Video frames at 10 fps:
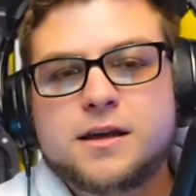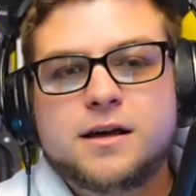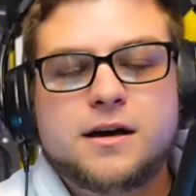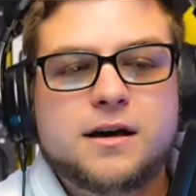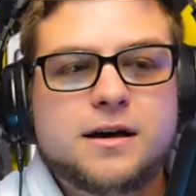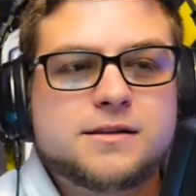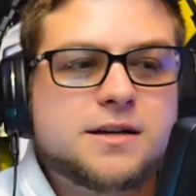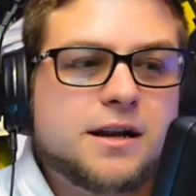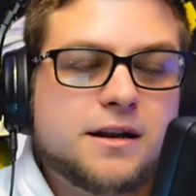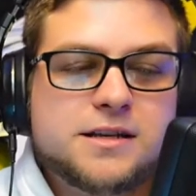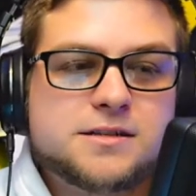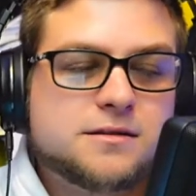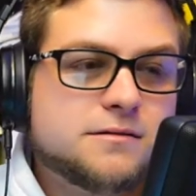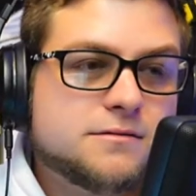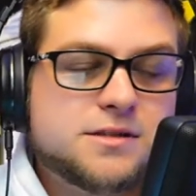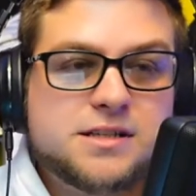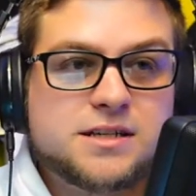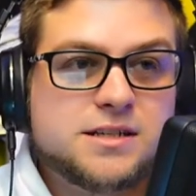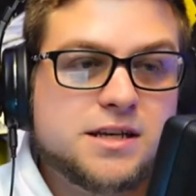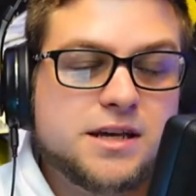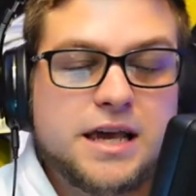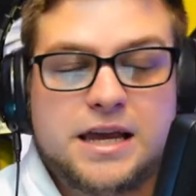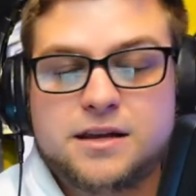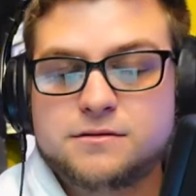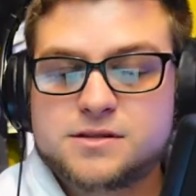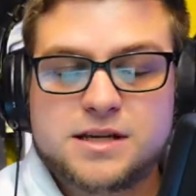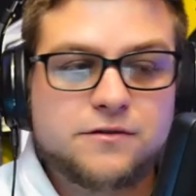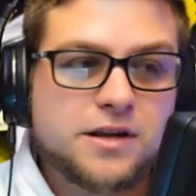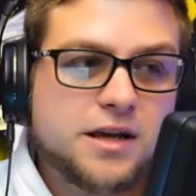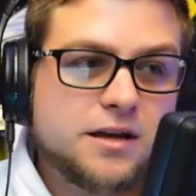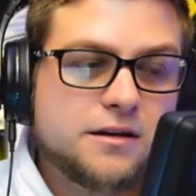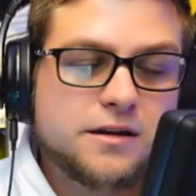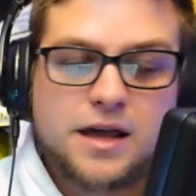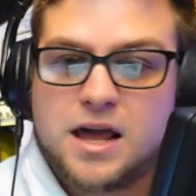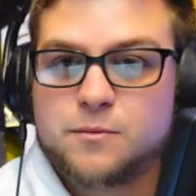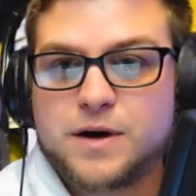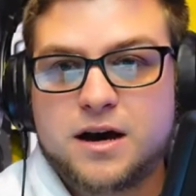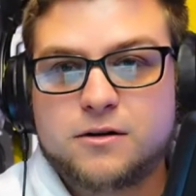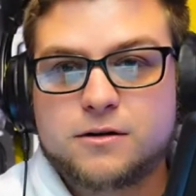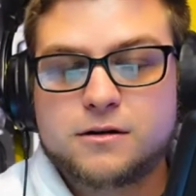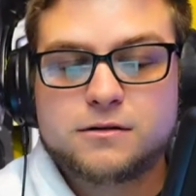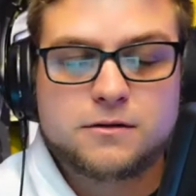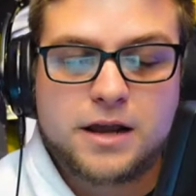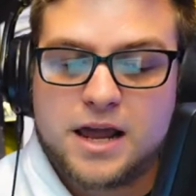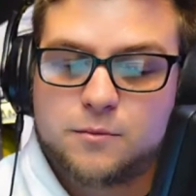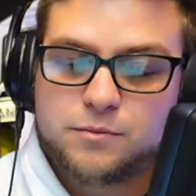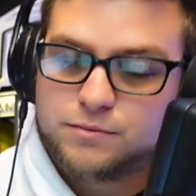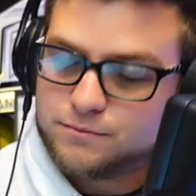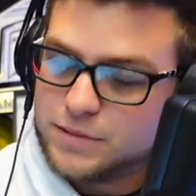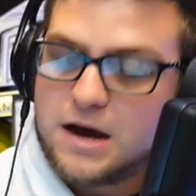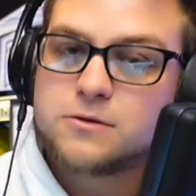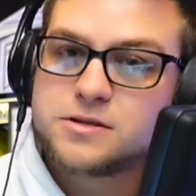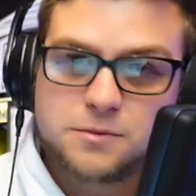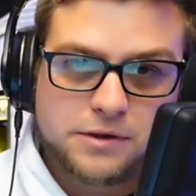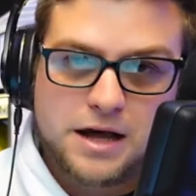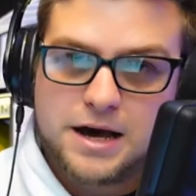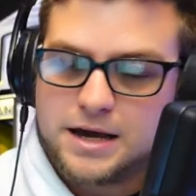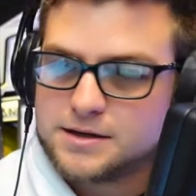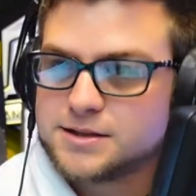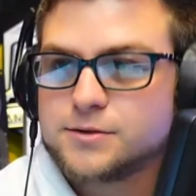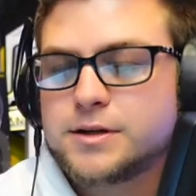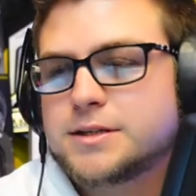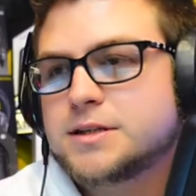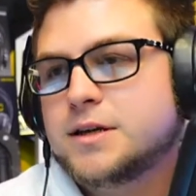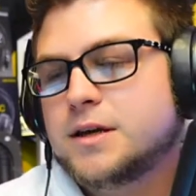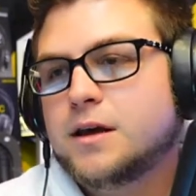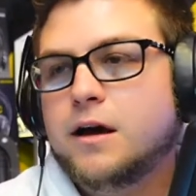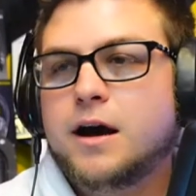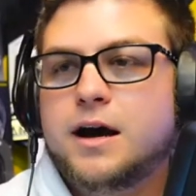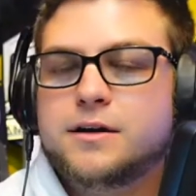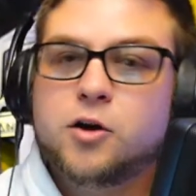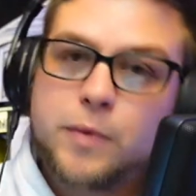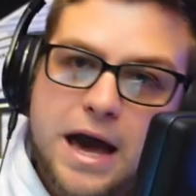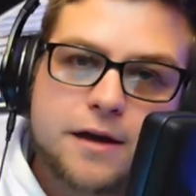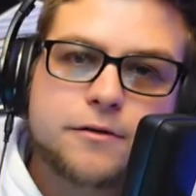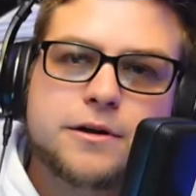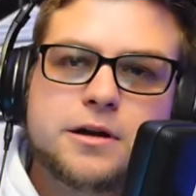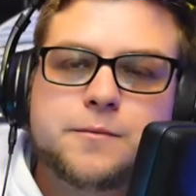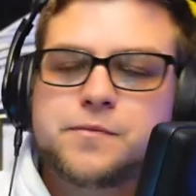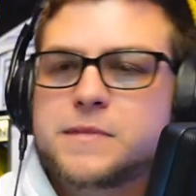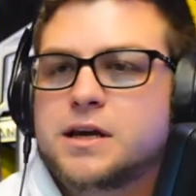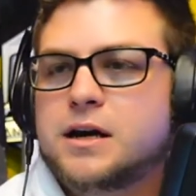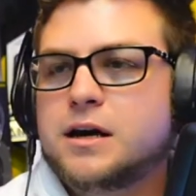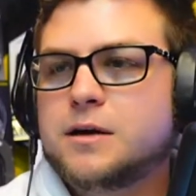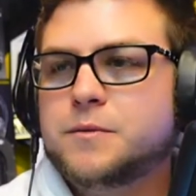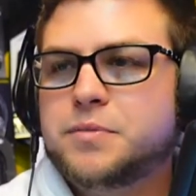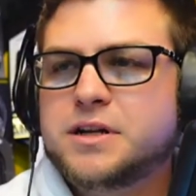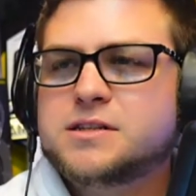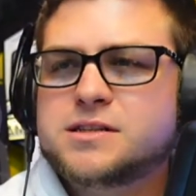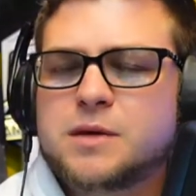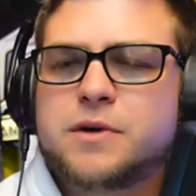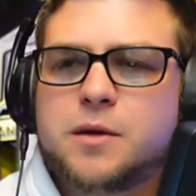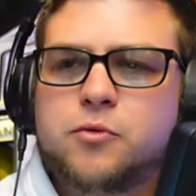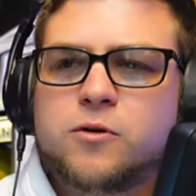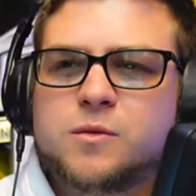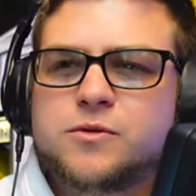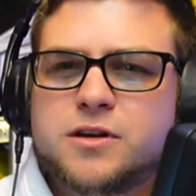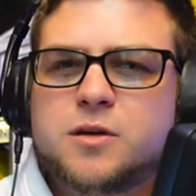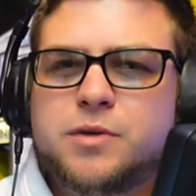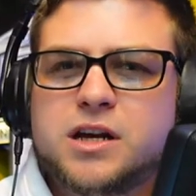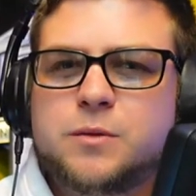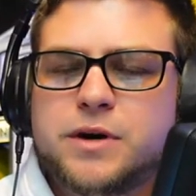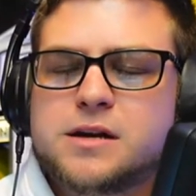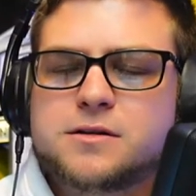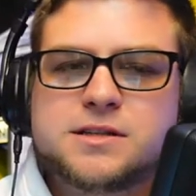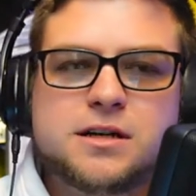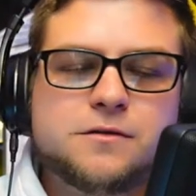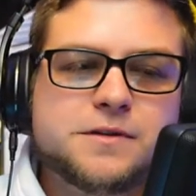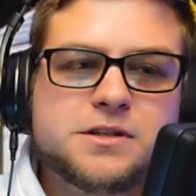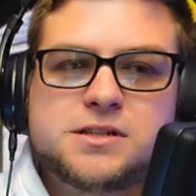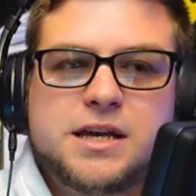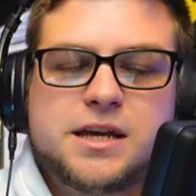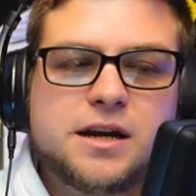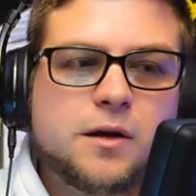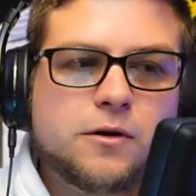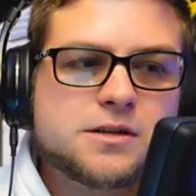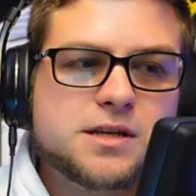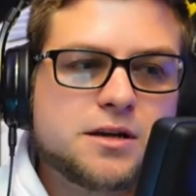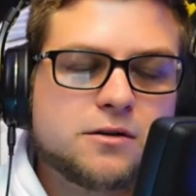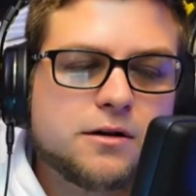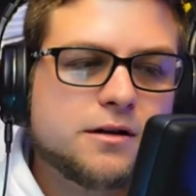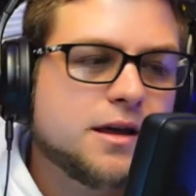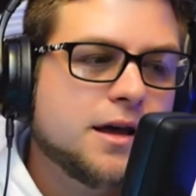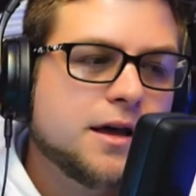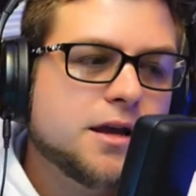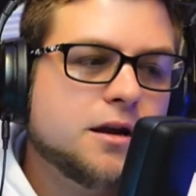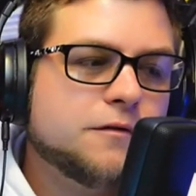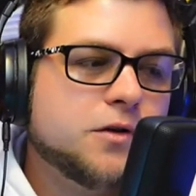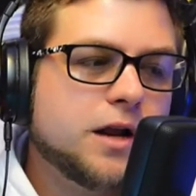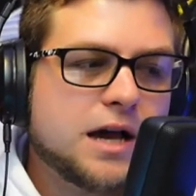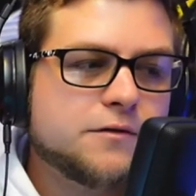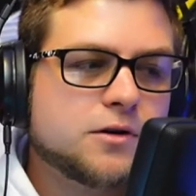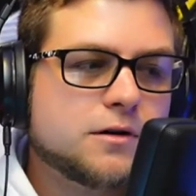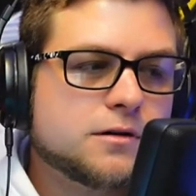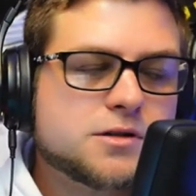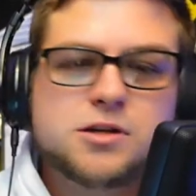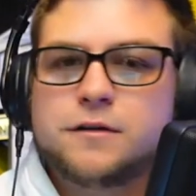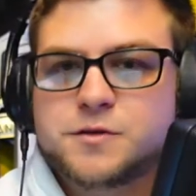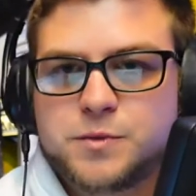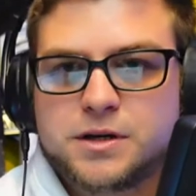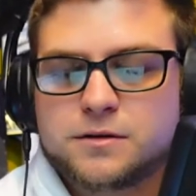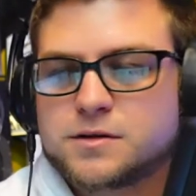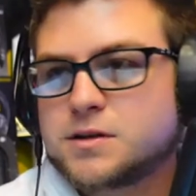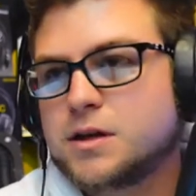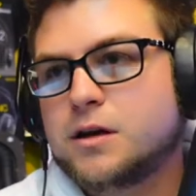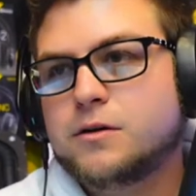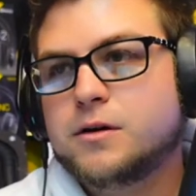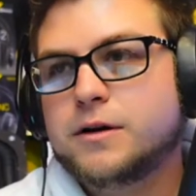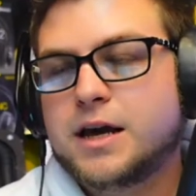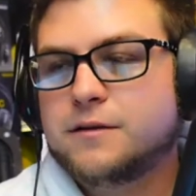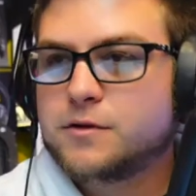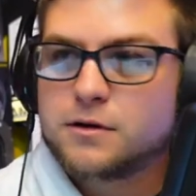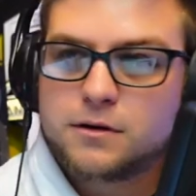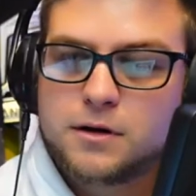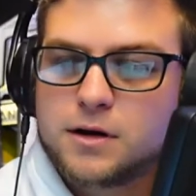Uh, it's got a nice 68, 70 amp hour or amp power supply to it. Uh, no battery, um, but it's semi portable. You can pick it up by yourself and just take it anywhere. It's like your, you know, if you'd have your shelf speakers, you know, you would have your